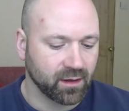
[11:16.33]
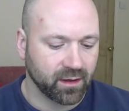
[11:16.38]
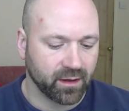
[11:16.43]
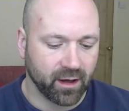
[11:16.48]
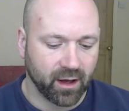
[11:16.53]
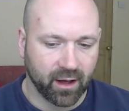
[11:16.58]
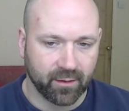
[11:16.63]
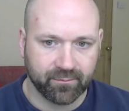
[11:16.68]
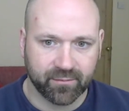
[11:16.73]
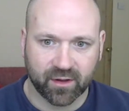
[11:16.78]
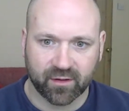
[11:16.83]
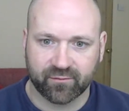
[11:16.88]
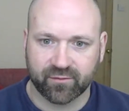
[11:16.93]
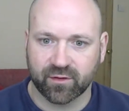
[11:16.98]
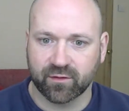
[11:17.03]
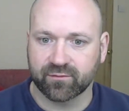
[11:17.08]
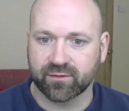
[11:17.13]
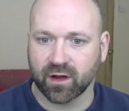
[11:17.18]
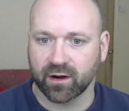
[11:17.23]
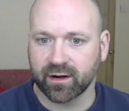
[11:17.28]
if
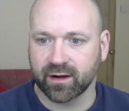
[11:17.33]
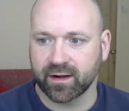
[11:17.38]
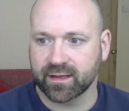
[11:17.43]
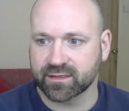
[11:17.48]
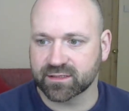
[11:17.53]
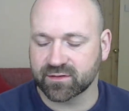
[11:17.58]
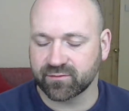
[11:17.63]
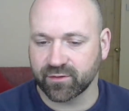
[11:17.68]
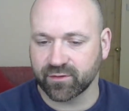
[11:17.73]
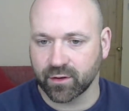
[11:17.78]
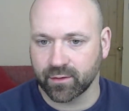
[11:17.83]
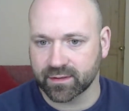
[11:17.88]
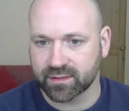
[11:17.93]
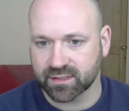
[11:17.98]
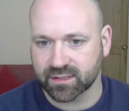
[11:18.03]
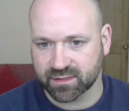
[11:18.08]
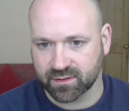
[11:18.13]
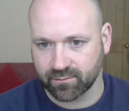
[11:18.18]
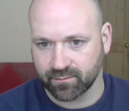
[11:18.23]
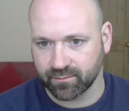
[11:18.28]
you've done an interview, it
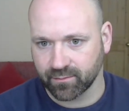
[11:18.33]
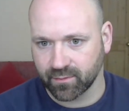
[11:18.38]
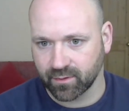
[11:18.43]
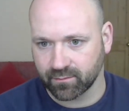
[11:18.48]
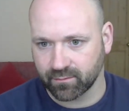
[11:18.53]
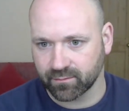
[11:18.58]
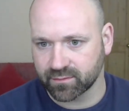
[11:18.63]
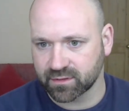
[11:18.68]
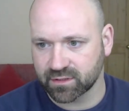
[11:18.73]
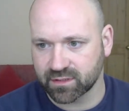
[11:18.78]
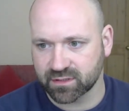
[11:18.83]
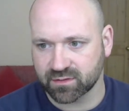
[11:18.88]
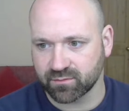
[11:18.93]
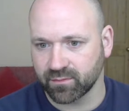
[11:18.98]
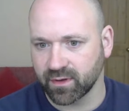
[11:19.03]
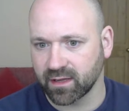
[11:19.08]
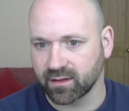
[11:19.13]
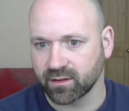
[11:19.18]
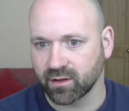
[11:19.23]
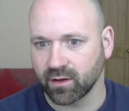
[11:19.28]
doesn't
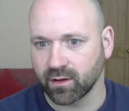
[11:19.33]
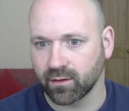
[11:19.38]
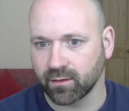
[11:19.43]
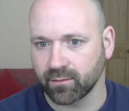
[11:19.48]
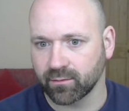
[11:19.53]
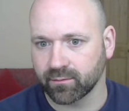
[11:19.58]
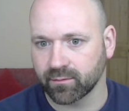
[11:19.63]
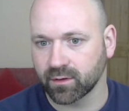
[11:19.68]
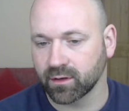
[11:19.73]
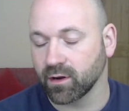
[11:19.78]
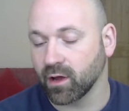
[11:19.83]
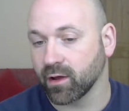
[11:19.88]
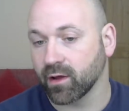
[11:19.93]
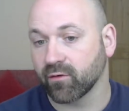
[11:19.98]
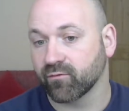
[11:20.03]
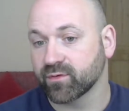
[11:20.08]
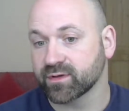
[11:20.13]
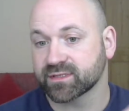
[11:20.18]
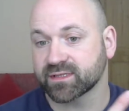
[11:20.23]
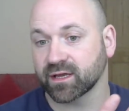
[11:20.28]
mean that, you know,
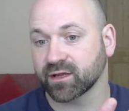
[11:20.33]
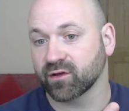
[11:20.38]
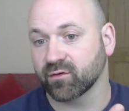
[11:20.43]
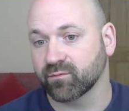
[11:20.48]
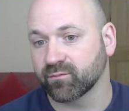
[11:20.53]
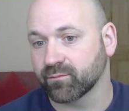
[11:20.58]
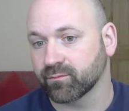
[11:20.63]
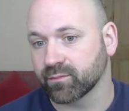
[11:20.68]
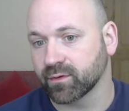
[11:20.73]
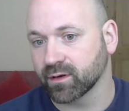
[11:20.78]
if we say you